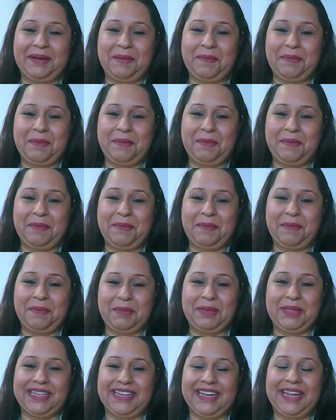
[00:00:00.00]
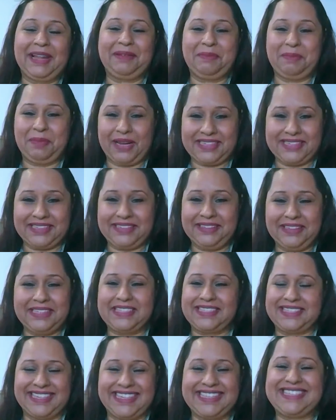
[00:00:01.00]
Maybe they'll help better.
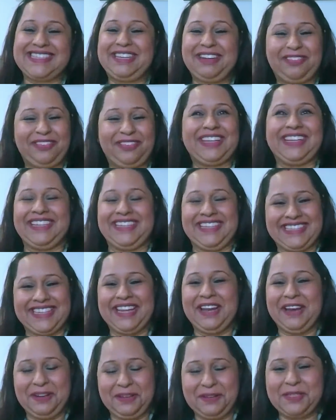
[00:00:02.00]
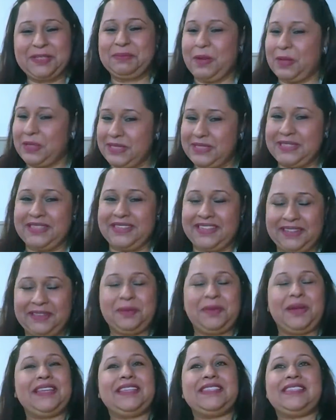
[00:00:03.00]
It's difficult to sponsor
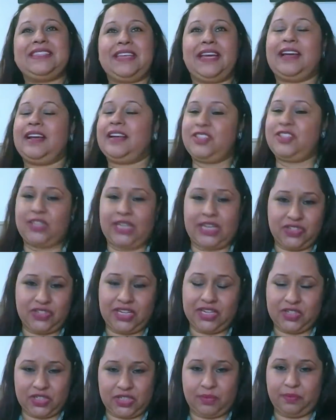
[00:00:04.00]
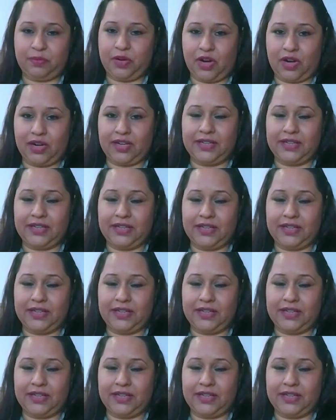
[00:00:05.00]
otherwise, education abroad.